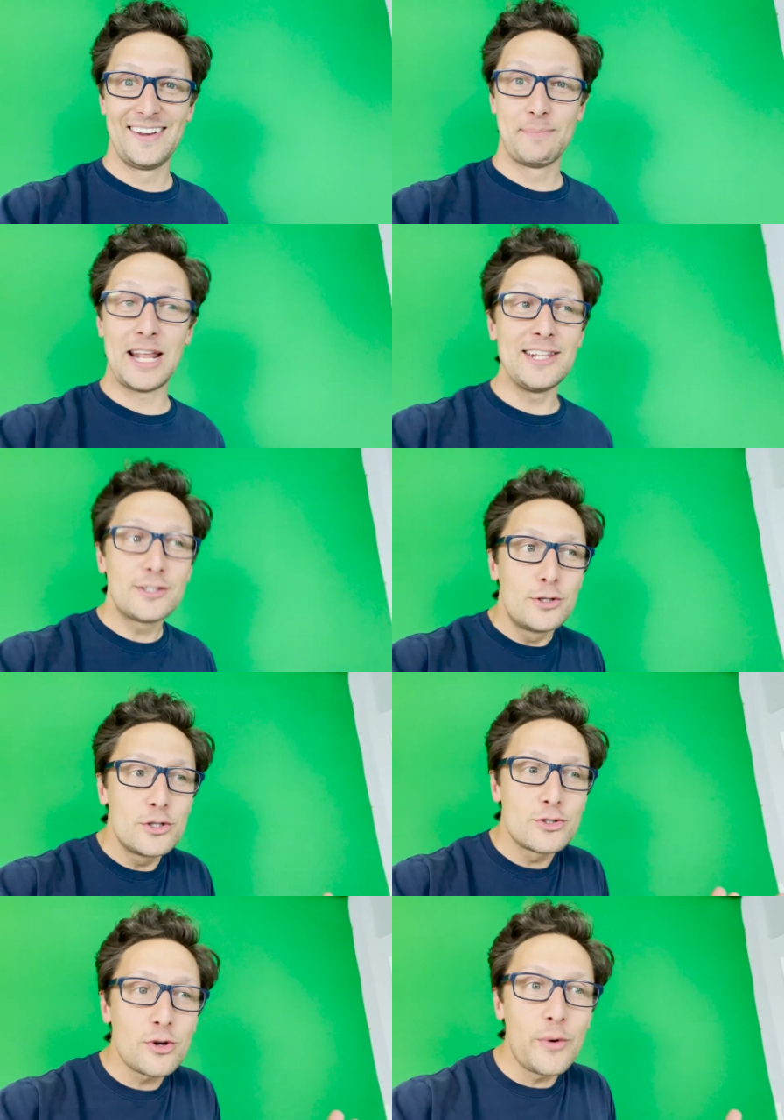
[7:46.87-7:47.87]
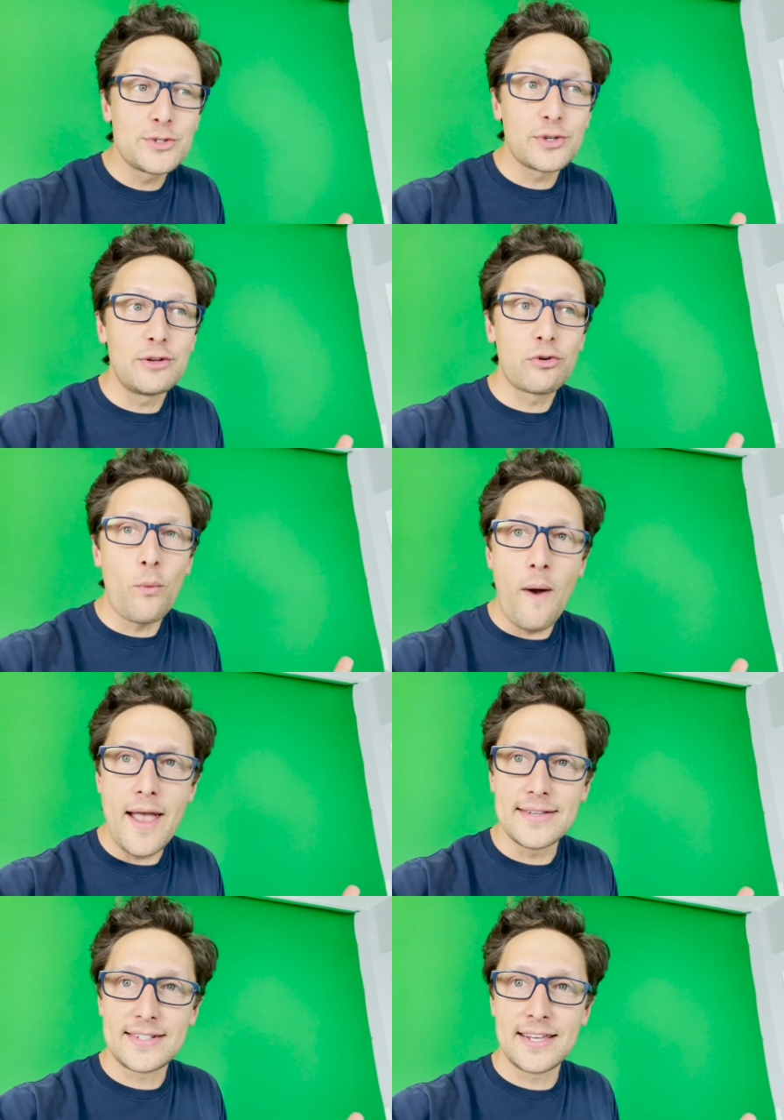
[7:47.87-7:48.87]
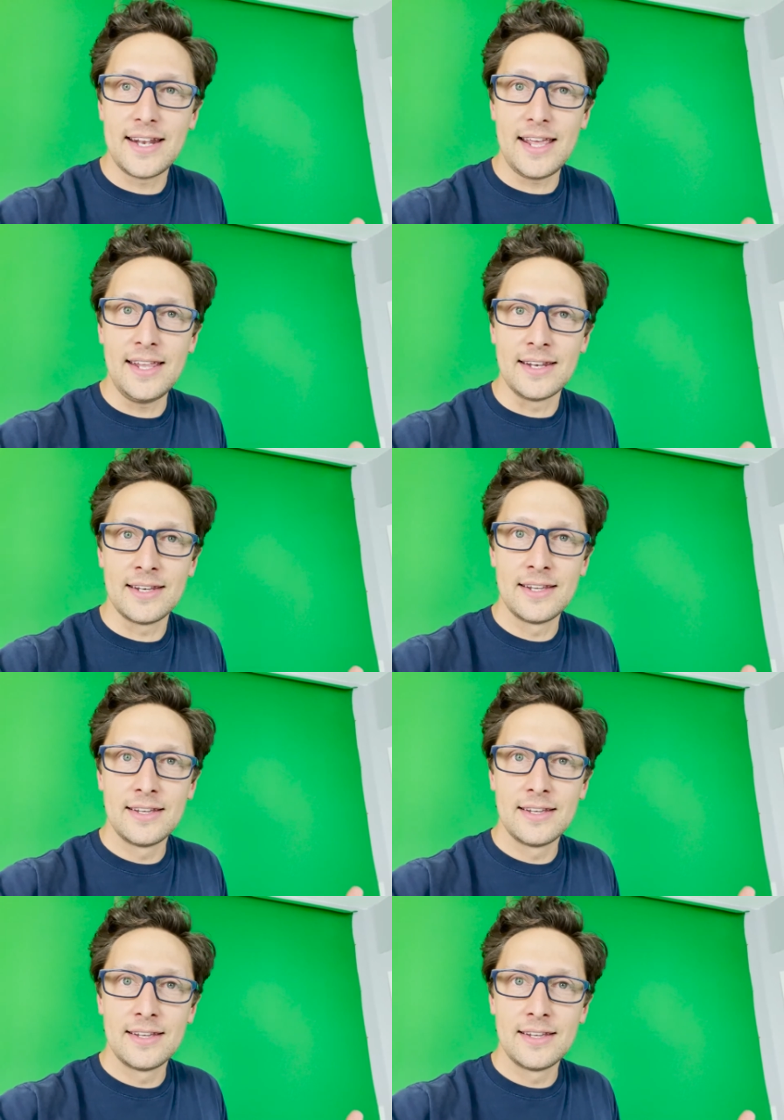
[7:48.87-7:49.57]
But institutions are always looking for ways to get in